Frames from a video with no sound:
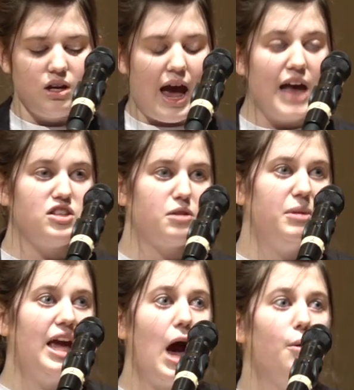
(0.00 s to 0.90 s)
Ask
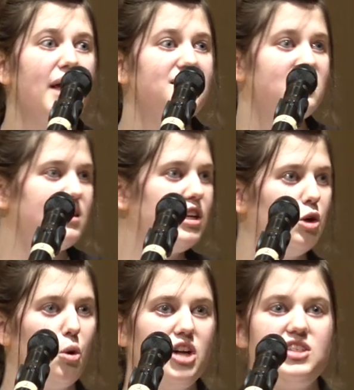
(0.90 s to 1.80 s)
me how I see
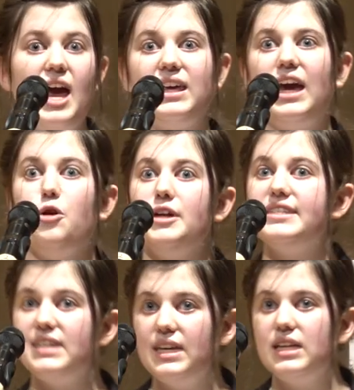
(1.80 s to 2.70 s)
yours, I
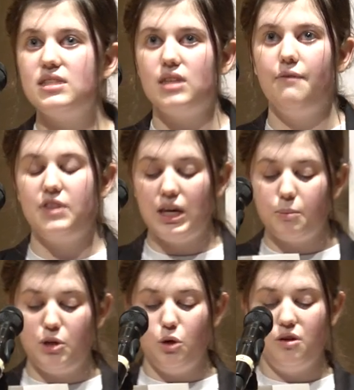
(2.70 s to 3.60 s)
guarantee it's
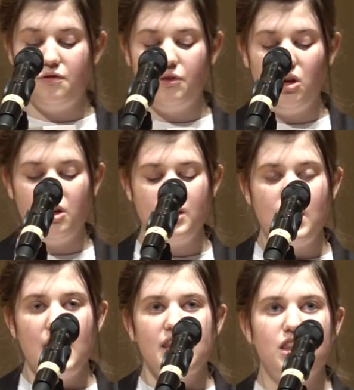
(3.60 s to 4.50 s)
something beautiful.
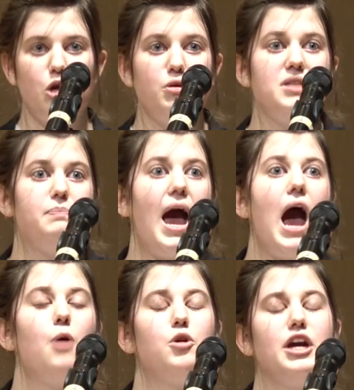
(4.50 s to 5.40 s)
There is
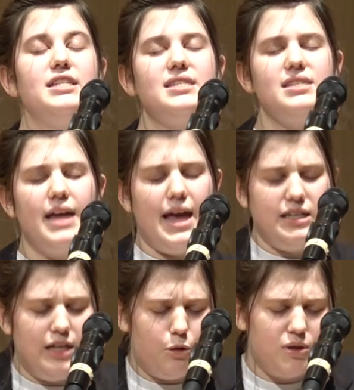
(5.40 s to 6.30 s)
power in
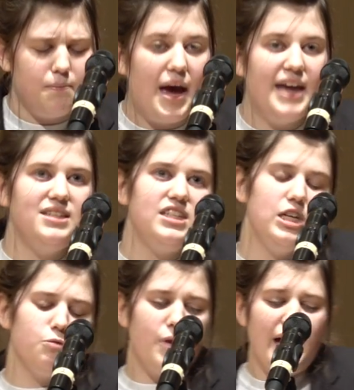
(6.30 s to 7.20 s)
standing with my
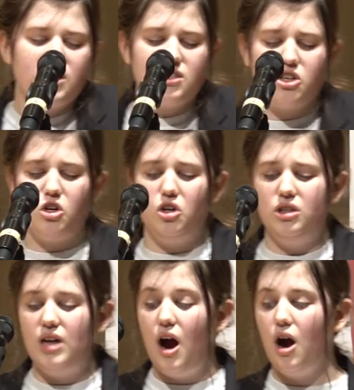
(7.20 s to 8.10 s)
T Rex
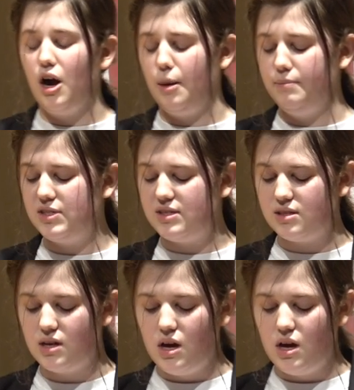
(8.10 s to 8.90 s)
curled arms